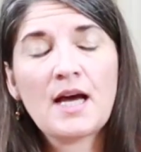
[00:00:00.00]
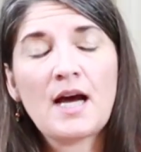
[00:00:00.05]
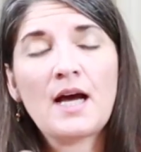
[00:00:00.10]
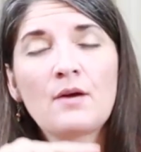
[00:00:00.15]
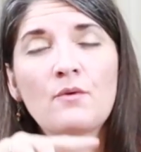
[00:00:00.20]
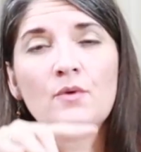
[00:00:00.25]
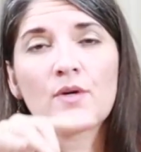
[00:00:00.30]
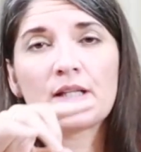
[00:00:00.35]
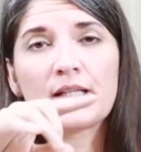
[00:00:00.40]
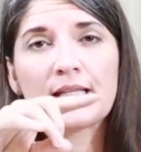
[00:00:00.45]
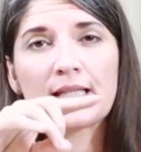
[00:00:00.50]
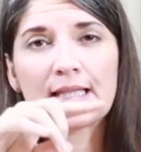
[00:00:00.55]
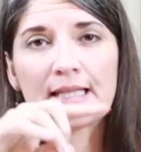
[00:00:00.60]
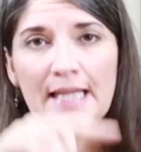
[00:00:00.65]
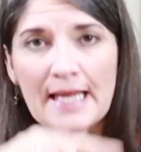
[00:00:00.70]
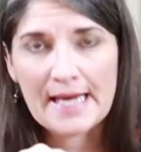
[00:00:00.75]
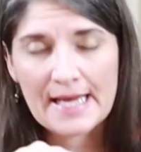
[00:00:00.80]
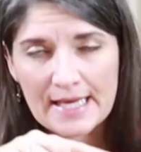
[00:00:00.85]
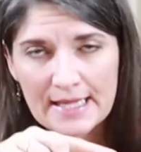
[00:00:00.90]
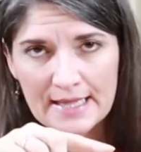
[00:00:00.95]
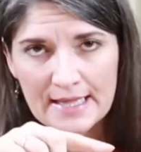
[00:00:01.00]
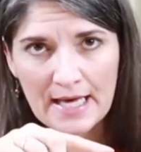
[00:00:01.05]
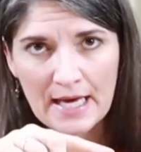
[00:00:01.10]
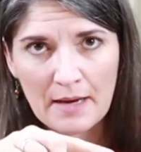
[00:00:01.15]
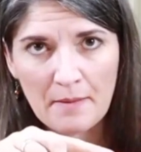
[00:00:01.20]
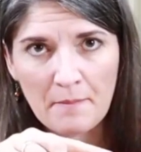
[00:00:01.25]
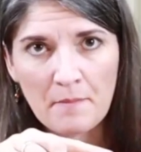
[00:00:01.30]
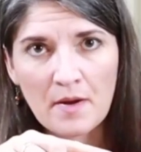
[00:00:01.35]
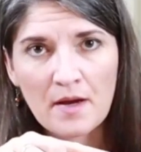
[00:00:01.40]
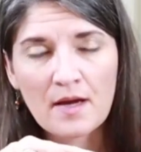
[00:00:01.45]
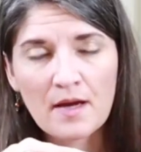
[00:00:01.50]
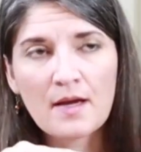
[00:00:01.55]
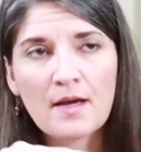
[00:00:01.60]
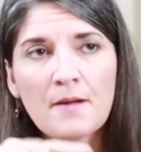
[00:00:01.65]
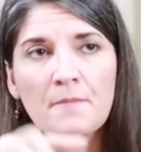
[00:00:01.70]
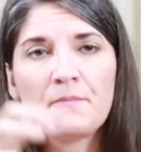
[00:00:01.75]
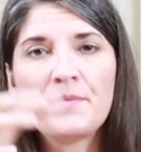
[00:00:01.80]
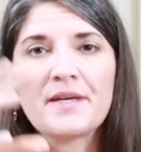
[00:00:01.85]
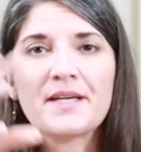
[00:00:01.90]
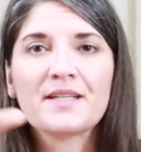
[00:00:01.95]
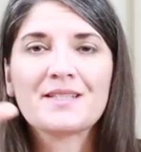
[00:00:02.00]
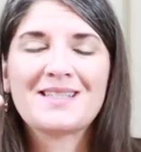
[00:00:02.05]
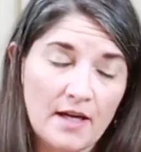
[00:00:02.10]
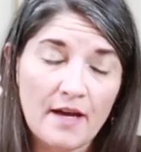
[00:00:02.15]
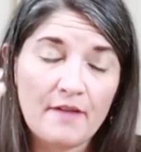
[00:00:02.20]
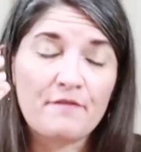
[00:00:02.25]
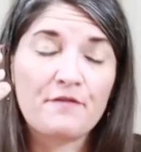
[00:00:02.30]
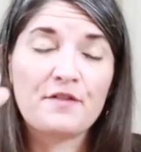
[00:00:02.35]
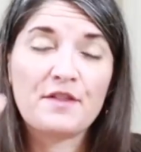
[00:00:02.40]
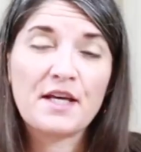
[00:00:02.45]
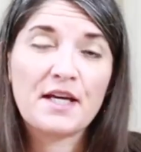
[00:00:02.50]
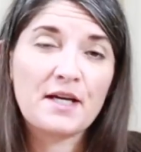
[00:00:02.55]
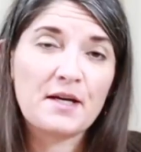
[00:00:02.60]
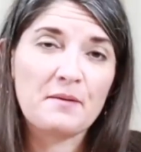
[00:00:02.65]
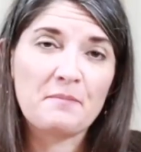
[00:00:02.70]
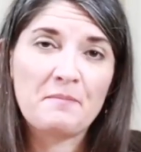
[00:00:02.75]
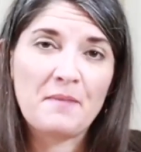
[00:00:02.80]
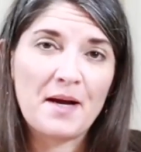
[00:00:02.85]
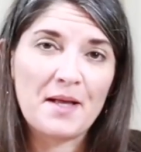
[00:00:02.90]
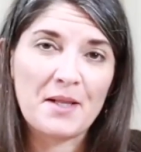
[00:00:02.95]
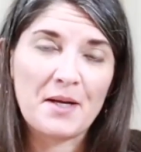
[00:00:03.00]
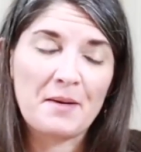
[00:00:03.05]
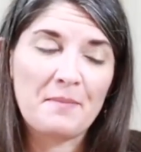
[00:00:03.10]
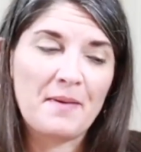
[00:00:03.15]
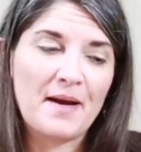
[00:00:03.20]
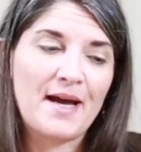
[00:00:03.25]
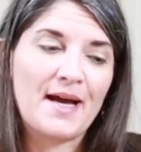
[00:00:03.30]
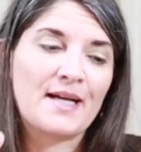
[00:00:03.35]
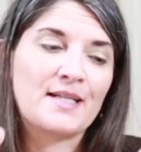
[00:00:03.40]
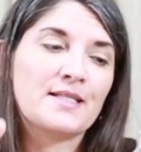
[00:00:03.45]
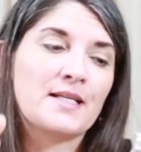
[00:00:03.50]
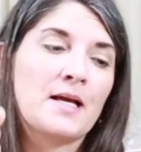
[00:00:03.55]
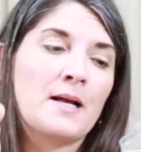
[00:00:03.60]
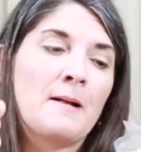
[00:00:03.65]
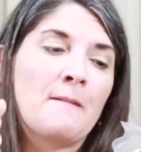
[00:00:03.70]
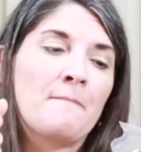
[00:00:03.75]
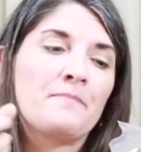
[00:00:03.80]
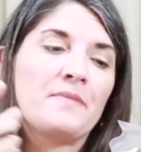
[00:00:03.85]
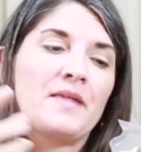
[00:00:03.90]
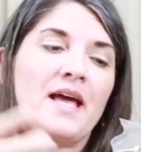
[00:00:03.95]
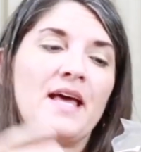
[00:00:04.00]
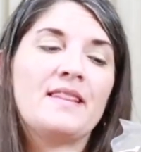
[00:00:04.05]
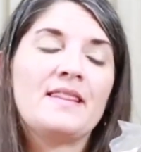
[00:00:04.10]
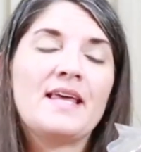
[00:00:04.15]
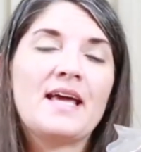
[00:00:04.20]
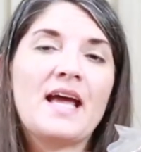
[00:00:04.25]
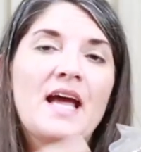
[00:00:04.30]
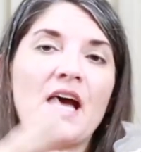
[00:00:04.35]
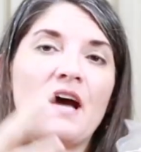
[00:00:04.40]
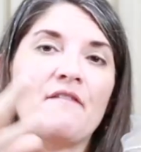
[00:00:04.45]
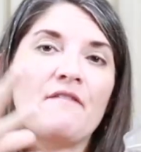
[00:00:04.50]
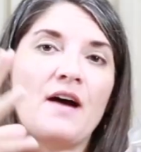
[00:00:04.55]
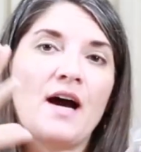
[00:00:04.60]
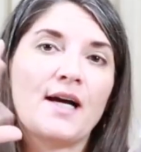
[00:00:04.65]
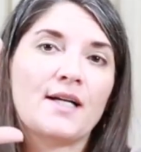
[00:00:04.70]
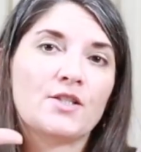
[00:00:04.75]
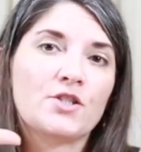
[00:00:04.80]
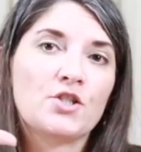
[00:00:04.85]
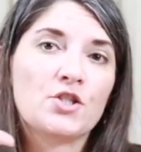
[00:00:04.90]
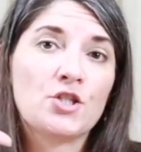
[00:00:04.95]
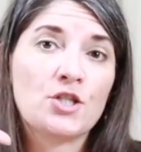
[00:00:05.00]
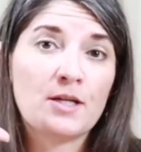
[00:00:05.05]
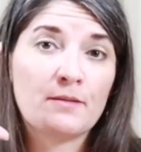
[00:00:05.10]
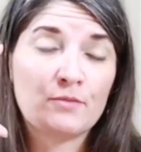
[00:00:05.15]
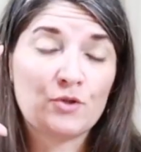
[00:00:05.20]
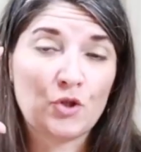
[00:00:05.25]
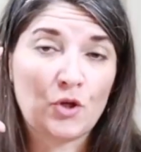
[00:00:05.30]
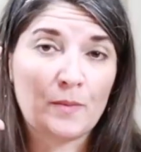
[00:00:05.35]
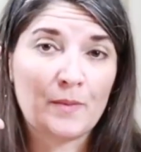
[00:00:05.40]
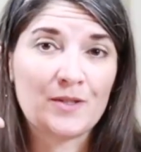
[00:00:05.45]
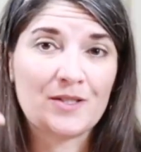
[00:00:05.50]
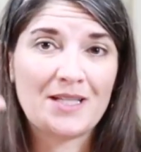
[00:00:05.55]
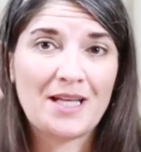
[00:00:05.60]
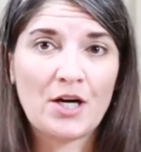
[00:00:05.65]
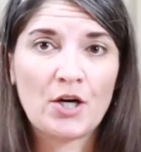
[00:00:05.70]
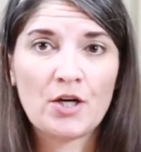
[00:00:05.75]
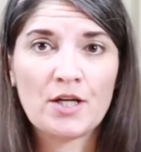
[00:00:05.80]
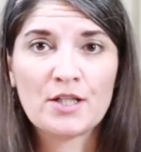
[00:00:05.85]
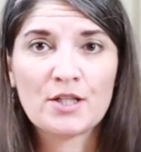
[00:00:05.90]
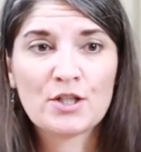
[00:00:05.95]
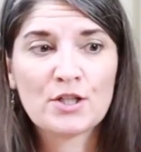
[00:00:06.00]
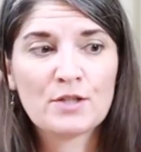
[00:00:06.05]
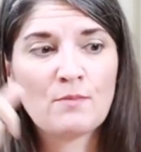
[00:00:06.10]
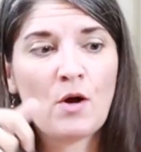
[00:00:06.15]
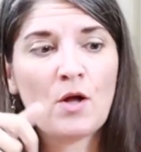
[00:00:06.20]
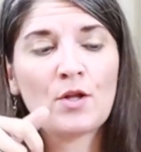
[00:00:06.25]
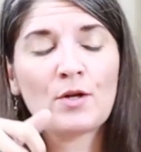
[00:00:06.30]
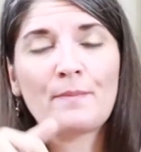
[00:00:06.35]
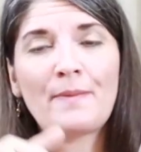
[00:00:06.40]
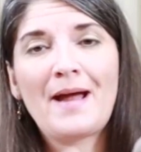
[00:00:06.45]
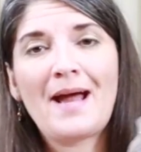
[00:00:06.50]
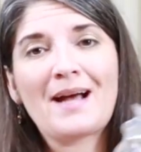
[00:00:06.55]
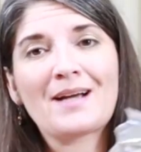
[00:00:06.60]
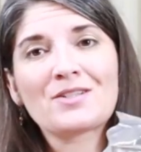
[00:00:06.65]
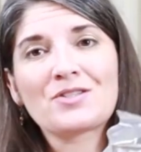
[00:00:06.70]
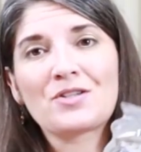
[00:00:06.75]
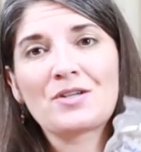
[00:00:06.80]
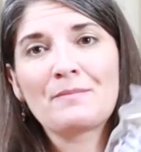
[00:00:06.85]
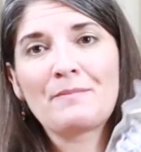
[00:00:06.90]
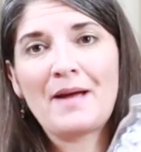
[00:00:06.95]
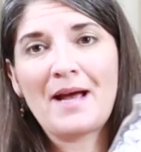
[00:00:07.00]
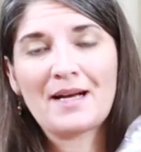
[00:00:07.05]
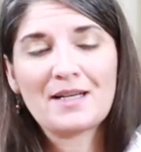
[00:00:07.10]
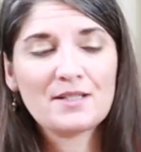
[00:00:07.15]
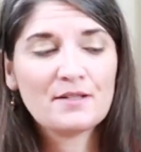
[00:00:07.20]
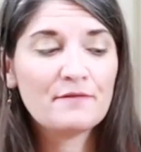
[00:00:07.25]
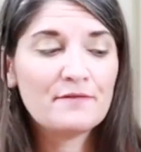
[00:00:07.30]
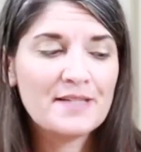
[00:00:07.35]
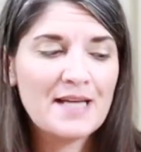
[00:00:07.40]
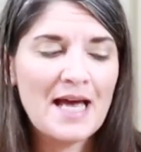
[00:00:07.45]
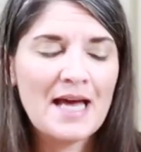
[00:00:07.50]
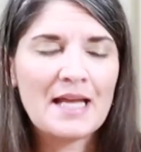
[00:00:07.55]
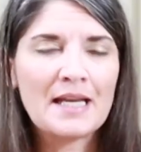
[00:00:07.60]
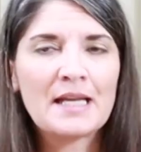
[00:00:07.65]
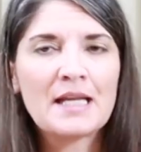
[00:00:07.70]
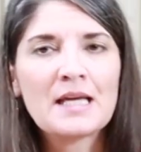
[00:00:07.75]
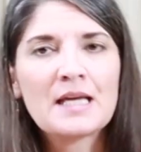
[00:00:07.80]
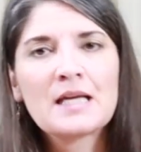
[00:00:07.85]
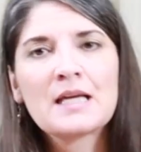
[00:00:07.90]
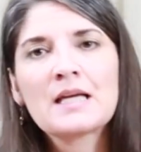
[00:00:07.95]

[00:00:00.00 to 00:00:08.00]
I really like them because they have thick Mylar bags and they have oxygen absorbers that are in smaller packs or in packs of 10.